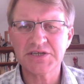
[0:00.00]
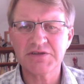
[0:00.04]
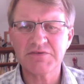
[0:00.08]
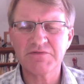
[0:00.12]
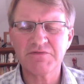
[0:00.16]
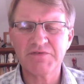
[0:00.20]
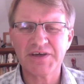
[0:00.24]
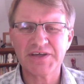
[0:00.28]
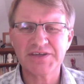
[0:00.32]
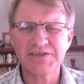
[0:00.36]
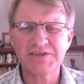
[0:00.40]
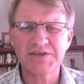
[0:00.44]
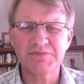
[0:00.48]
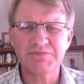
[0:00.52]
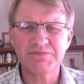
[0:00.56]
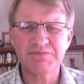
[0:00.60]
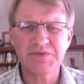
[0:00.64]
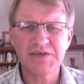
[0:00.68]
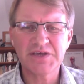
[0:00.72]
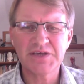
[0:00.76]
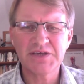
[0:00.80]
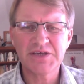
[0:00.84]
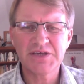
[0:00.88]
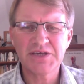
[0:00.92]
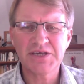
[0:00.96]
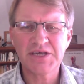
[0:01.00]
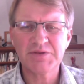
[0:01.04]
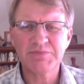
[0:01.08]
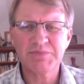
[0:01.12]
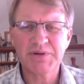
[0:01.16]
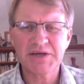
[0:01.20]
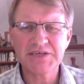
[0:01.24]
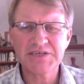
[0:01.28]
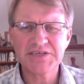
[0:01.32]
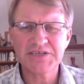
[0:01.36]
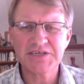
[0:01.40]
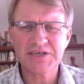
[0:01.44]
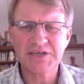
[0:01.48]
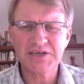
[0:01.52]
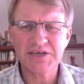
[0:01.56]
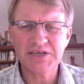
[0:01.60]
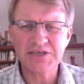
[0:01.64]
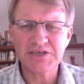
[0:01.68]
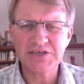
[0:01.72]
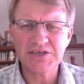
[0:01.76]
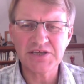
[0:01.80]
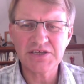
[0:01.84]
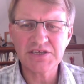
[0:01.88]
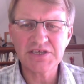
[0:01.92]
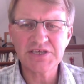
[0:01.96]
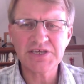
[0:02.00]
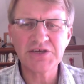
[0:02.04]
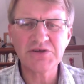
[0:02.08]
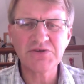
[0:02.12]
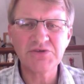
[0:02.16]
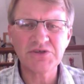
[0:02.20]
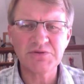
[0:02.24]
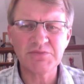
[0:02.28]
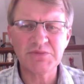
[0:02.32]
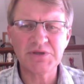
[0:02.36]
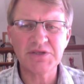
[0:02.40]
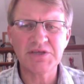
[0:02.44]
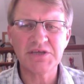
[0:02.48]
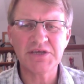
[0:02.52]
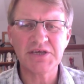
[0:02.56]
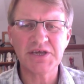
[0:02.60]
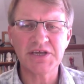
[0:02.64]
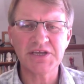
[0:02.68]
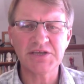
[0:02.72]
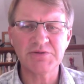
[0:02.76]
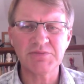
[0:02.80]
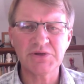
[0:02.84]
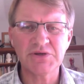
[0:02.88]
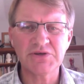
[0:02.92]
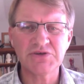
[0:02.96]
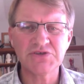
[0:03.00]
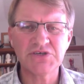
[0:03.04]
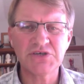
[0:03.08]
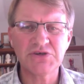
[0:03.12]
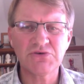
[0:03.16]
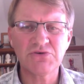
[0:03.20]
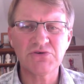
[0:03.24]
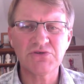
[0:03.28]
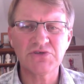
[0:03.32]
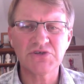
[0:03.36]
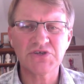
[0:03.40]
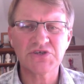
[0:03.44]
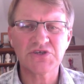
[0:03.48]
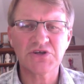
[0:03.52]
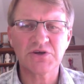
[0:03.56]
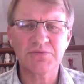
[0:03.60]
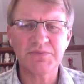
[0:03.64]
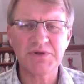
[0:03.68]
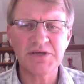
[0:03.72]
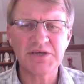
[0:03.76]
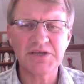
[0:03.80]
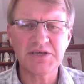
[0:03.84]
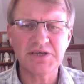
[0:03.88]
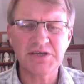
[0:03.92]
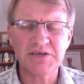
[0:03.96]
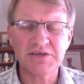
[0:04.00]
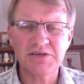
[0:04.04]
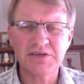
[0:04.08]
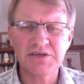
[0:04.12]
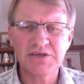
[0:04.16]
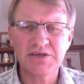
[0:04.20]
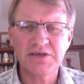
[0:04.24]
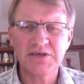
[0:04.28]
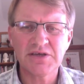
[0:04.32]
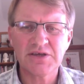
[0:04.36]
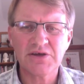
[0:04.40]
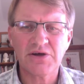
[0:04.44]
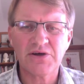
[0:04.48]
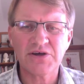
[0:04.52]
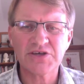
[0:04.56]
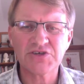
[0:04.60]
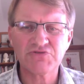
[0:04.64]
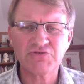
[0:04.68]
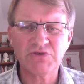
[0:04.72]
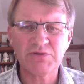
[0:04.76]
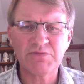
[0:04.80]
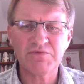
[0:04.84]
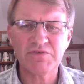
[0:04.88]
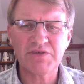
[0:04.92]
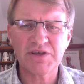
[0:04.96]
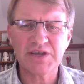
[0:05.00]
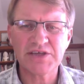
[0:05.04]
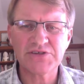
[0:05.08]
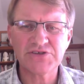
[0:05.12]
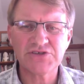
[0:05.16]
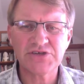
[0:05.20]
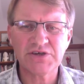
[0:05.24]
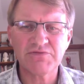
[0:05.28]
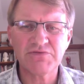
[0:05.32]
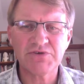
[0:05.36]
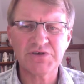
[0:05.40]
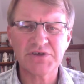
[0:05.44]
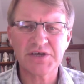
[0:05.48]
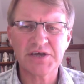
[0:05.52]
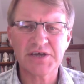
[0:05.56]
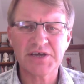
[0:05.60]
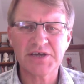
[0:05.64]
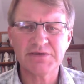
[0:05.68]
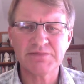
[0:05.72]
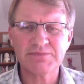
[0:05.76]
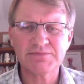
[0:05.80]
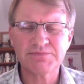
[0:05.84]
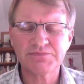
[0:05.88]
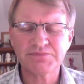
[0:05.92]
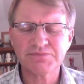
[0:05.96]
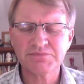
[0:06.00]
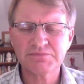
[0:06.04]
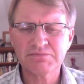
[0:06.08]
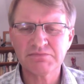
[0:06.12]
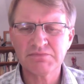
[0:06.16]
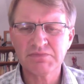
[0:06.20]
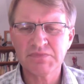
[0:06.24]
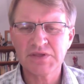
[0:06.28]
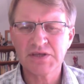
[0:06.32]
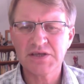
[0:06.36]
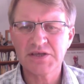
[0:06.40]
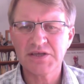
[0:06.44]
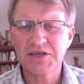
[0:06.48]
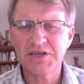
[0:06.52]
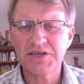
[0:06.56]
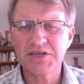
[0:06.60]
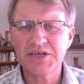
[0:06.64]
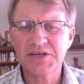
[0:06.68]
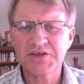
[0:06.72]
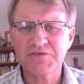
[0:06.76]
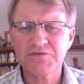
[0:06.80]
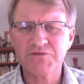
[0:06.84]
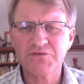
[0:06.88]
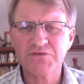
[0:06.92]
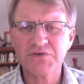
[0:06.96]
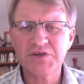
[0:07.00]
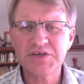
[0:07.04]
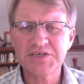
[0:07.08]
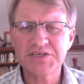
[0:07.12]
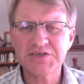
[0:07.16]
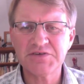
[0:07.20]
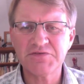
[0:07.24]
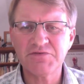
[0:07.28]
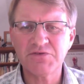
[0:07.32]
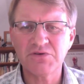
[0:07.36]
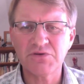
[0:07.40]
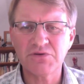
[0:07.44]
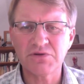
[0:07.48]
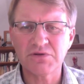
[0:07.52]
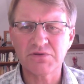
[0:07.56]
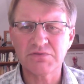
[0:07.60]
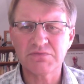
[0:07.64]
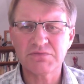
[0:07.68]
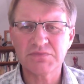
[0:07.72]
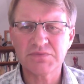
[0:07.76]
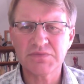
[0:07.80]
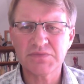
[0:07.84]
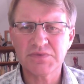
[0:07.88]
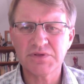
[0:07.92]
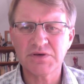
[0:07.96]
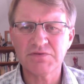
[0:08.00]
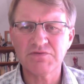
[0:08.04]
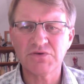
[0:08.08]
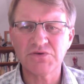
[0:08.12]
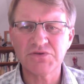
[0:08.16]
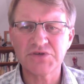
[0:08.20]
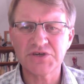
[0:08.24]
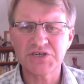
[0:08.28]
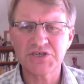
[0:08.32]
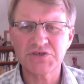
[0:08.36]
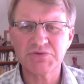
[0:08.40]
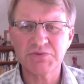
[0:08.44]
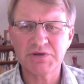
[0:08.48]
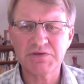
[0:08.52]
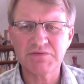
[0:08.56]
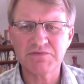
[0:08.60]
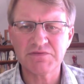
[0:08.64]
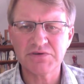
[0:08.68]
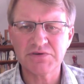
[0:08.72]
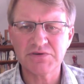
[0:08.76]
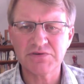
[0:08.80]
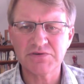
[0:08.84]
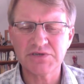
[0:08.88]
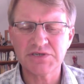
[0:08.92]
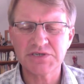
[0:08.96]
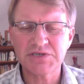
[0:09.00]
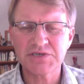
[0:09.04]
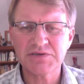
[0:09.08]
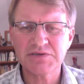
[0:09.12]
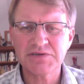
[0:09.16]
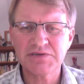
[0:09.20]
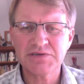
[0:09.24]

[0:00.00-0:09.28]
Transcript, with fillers: And in fact, it, it basically killed him in the end because he couldn't stop eating ice cream for lunch every day. And he had a freezer full of all these sweet foods.